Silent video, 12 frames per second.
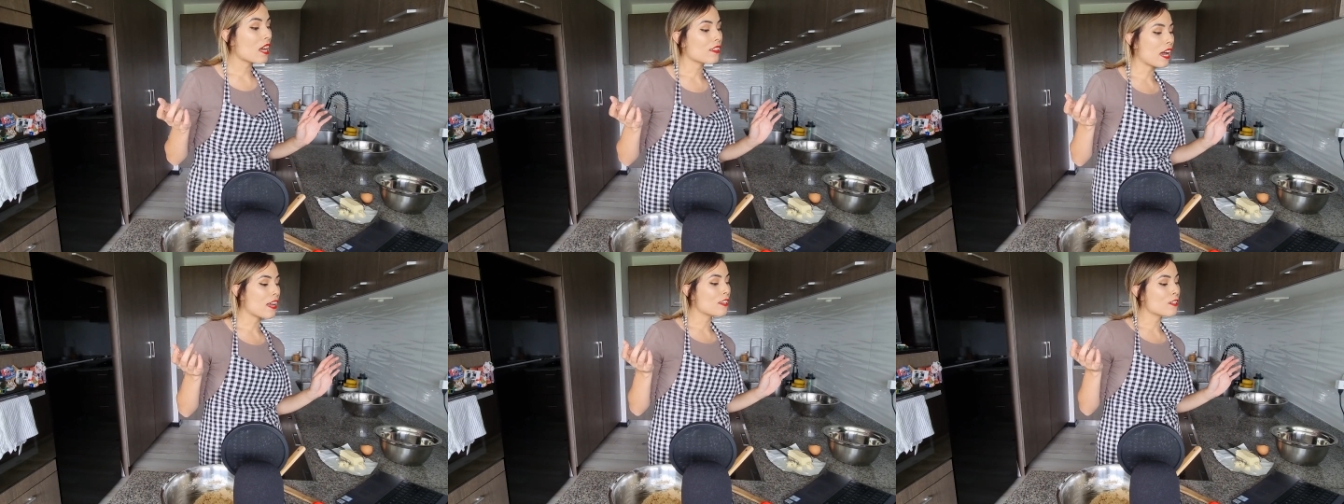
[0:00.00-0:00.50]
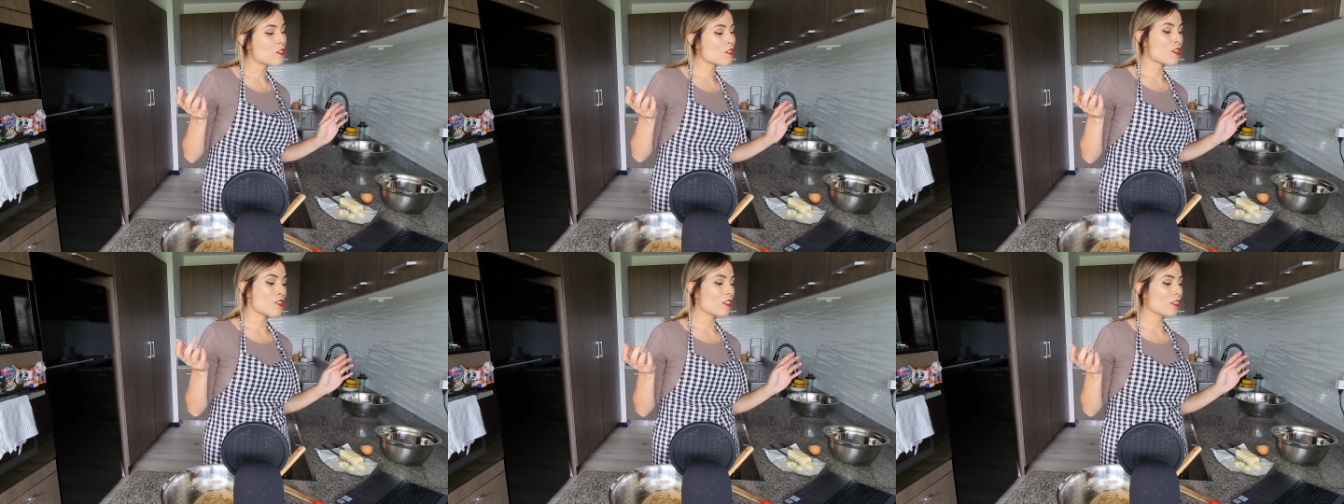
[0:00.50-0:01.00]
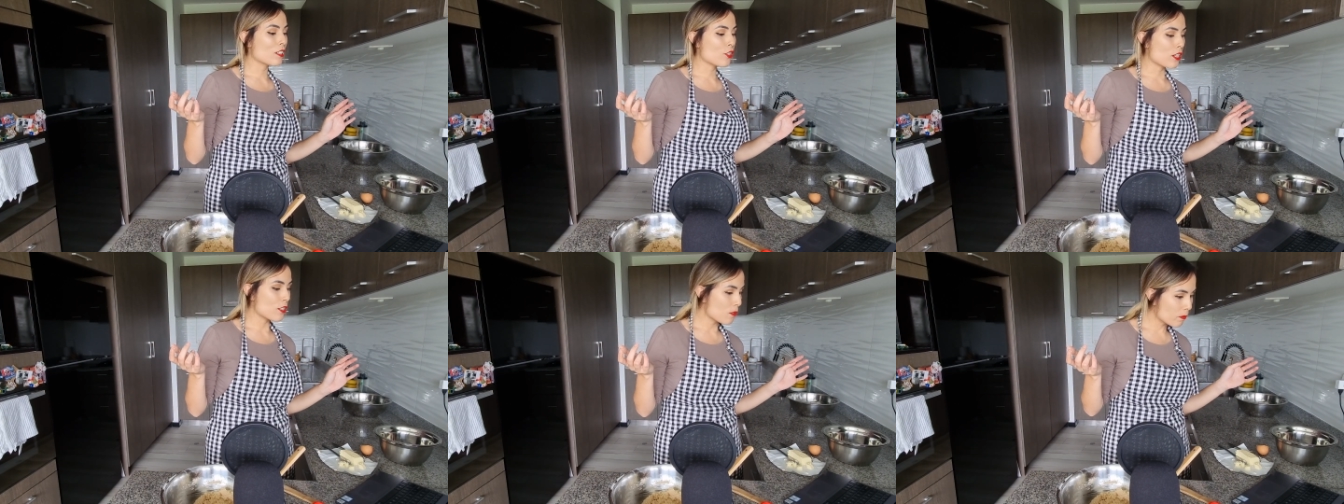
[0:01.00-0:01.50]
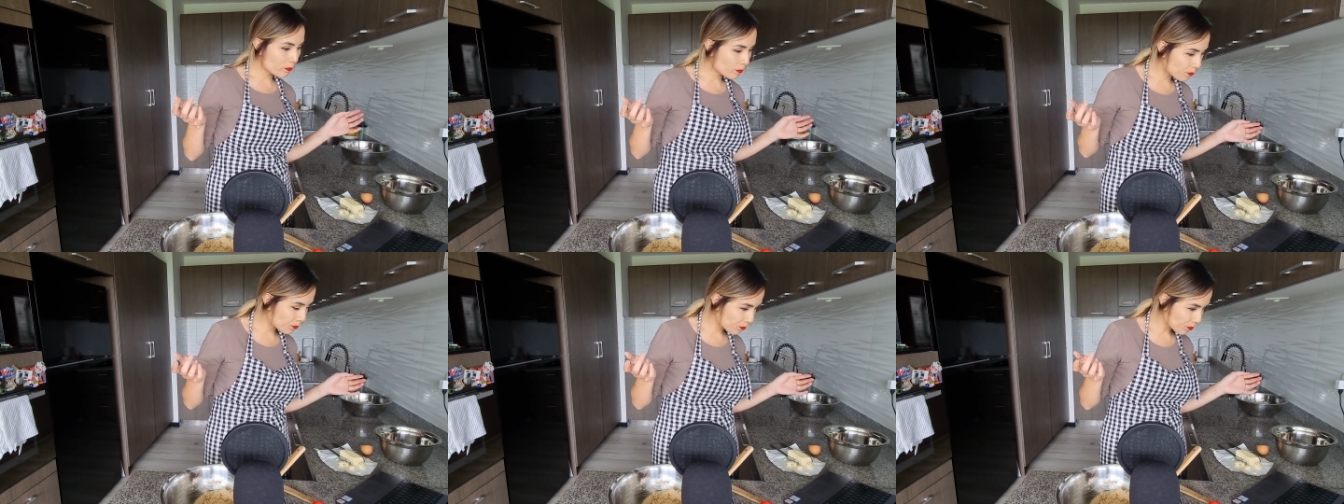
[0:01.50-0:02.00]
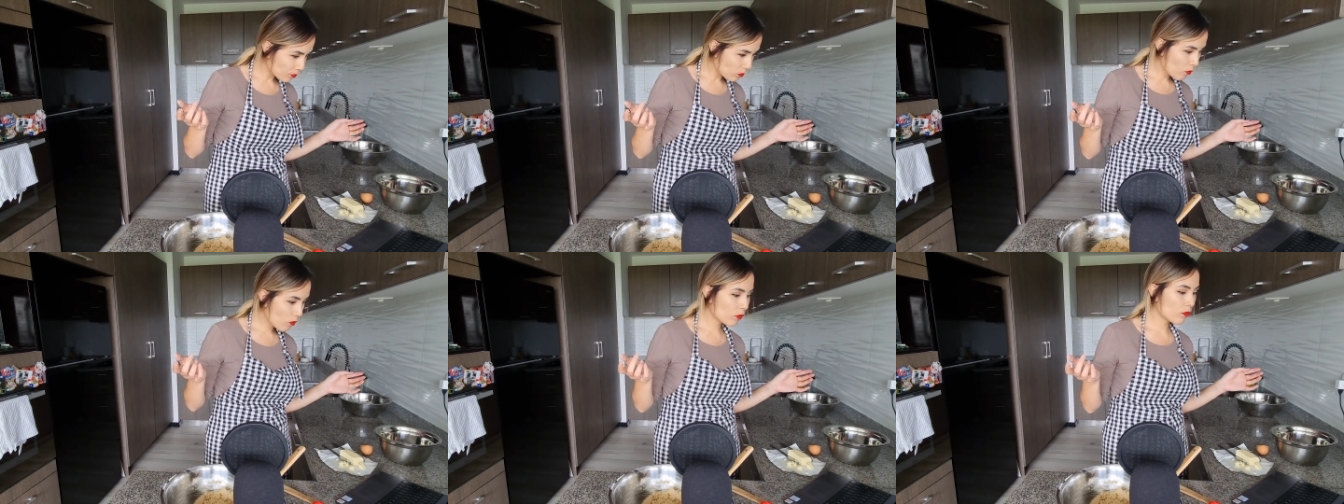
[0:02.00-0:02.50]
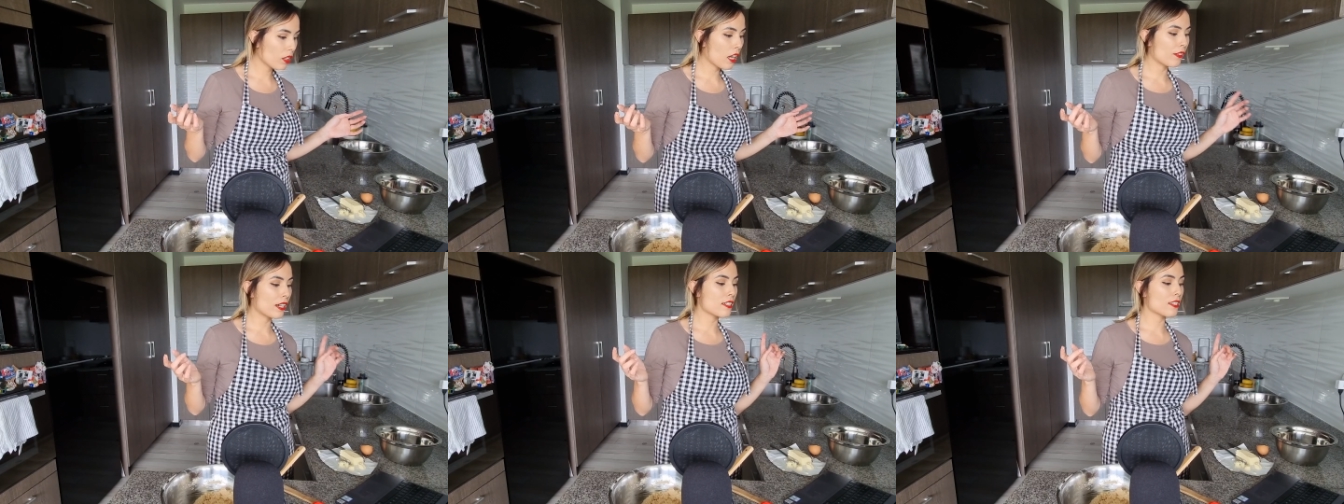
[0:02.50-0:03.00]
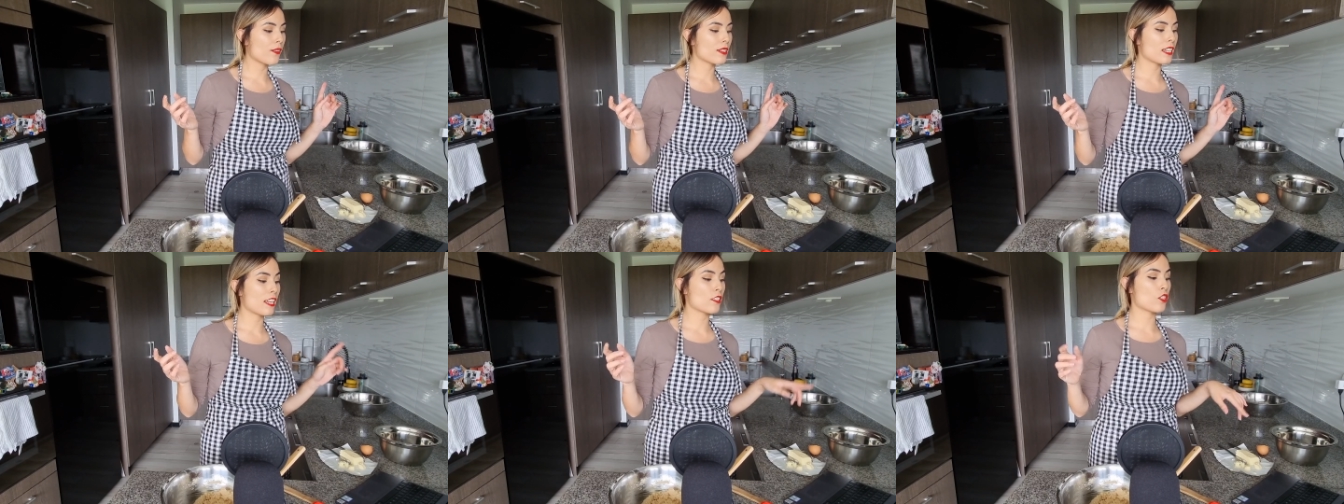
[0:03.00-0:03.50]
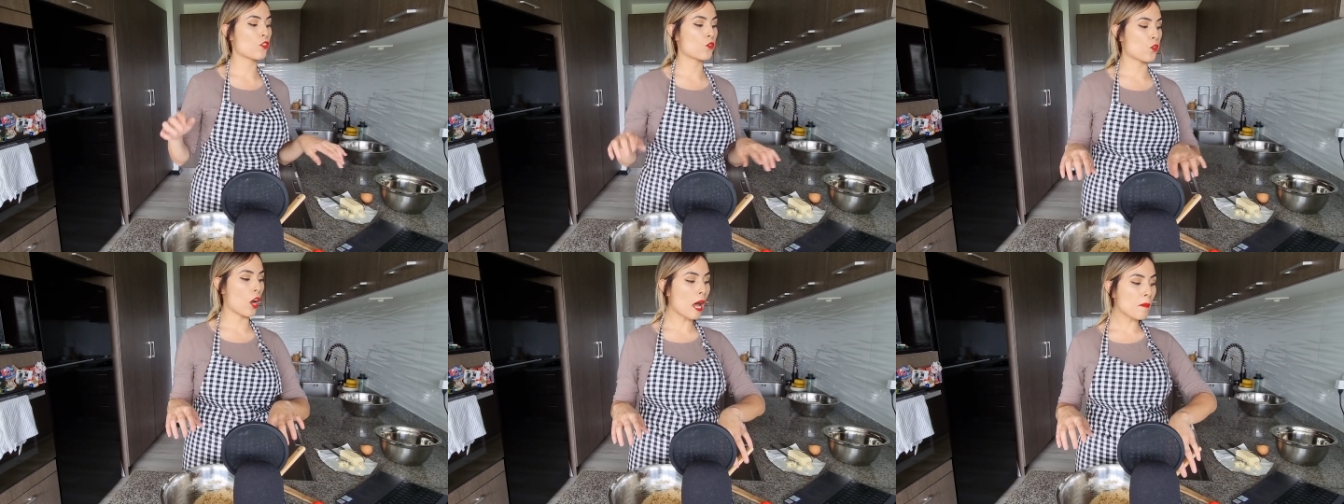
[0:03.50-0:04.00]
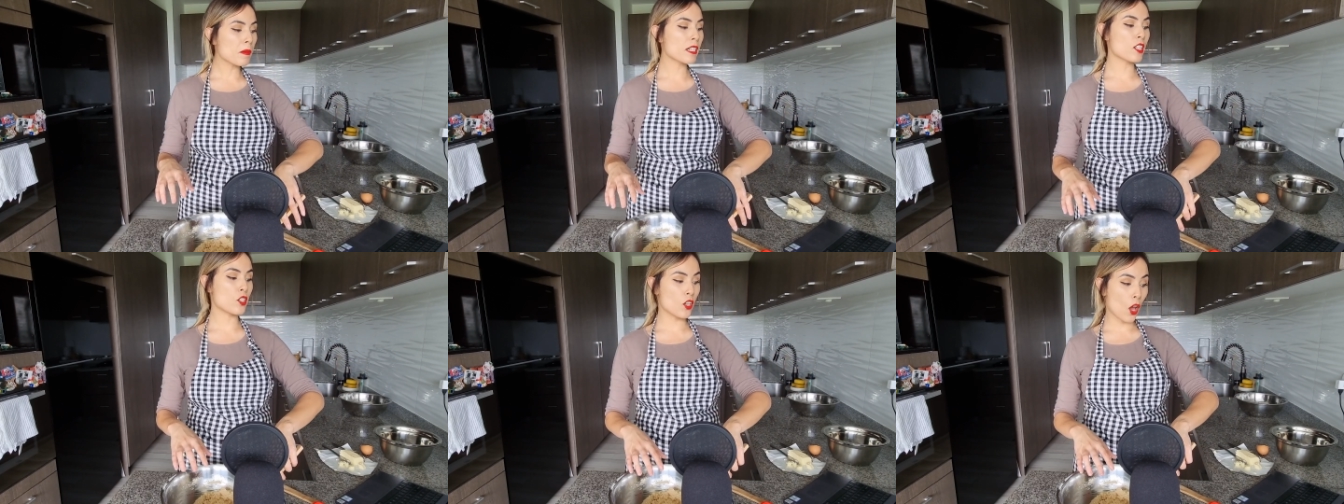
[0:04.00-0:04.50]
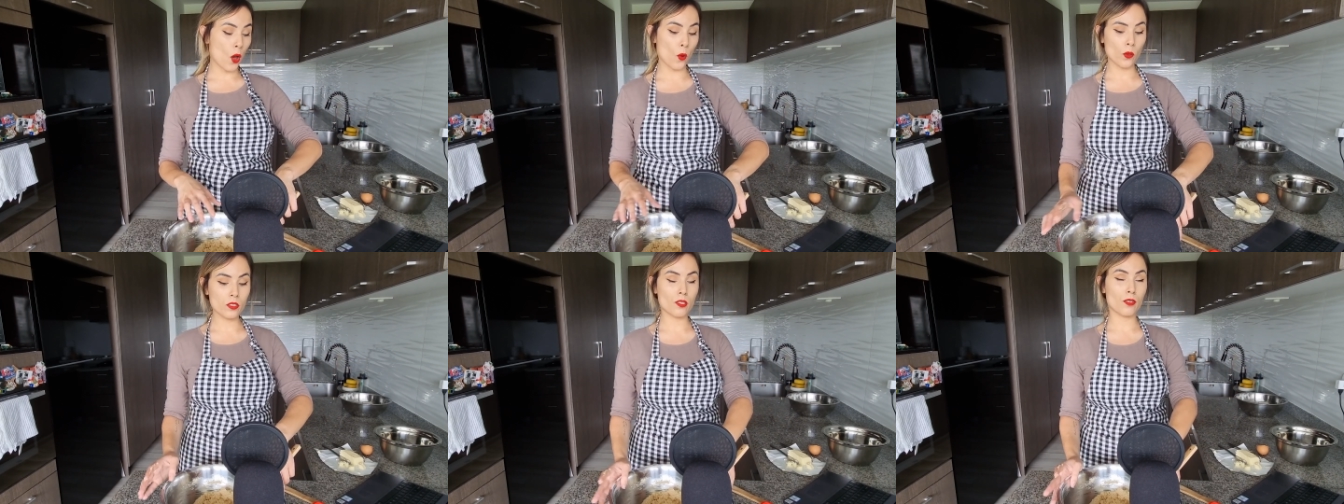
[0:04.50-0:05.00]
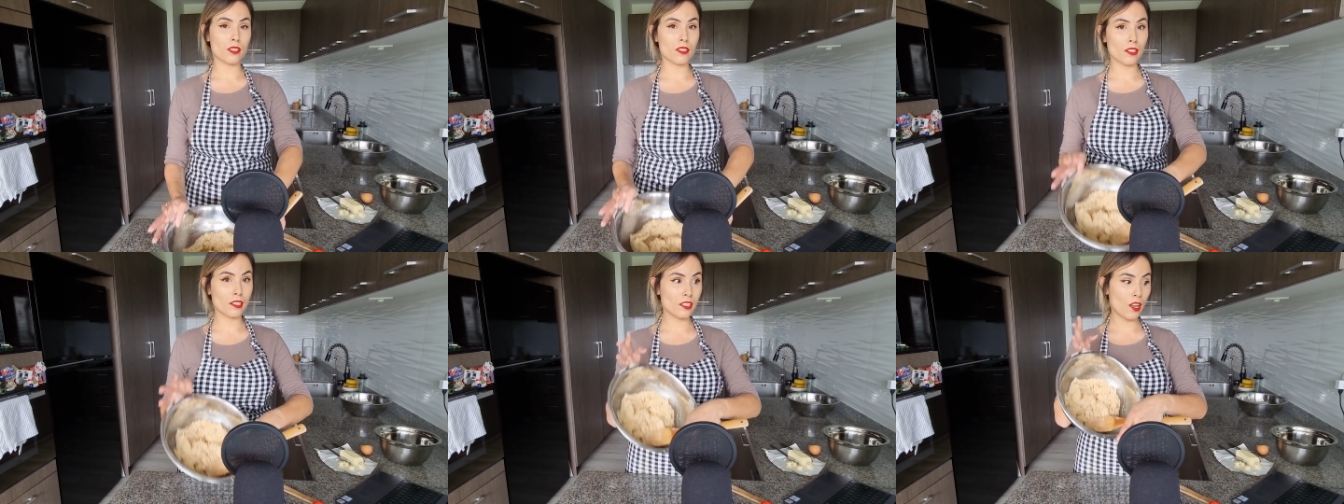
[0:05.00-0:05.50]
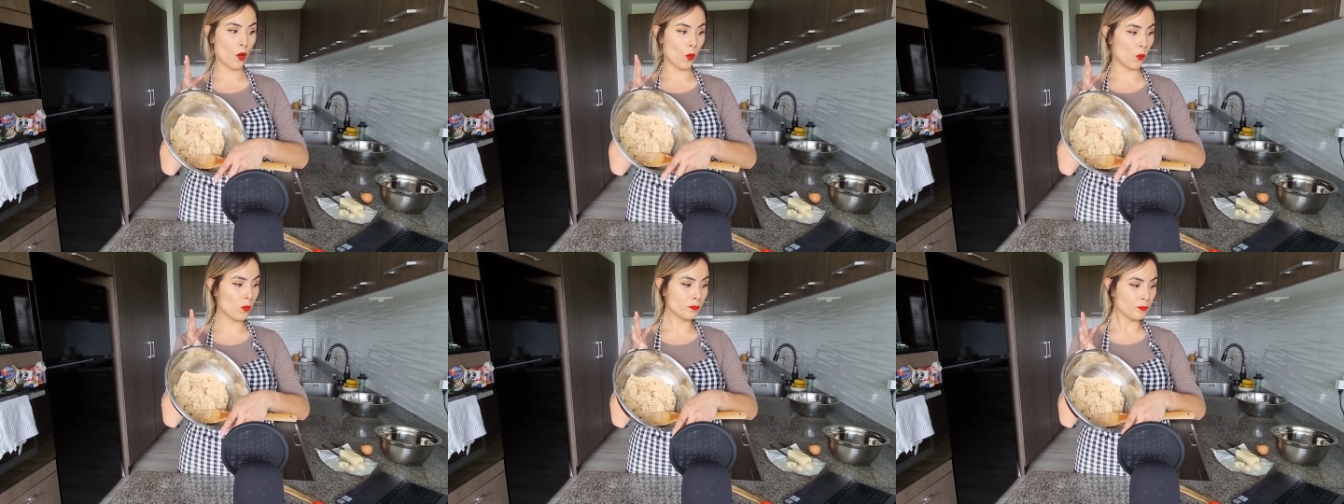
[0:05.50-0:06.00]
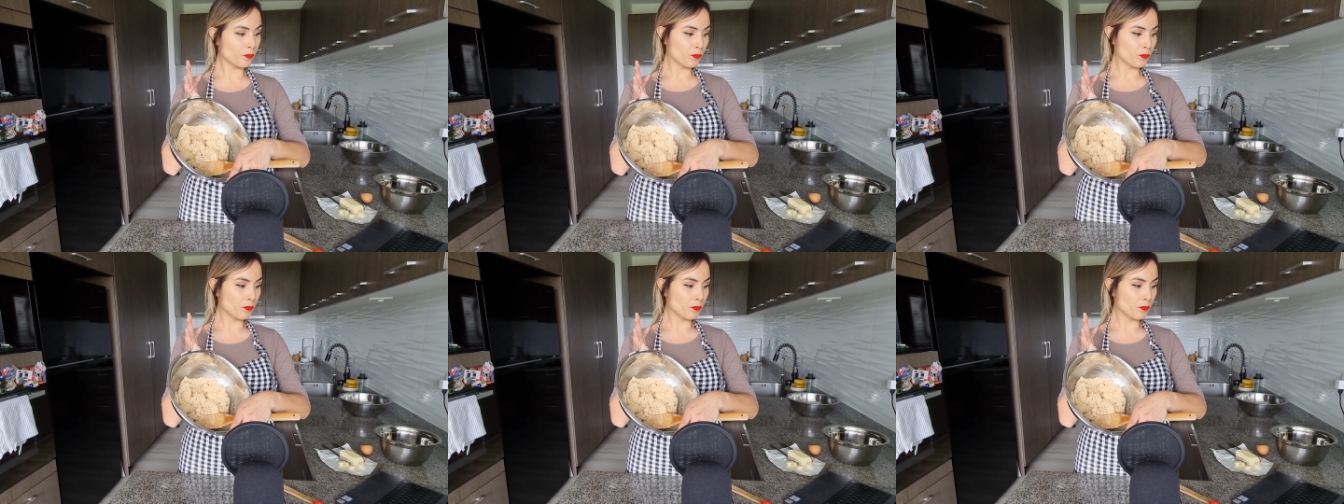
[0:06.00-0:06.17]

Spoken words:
That is delicious. All right, so it says drop dough. So this is our dough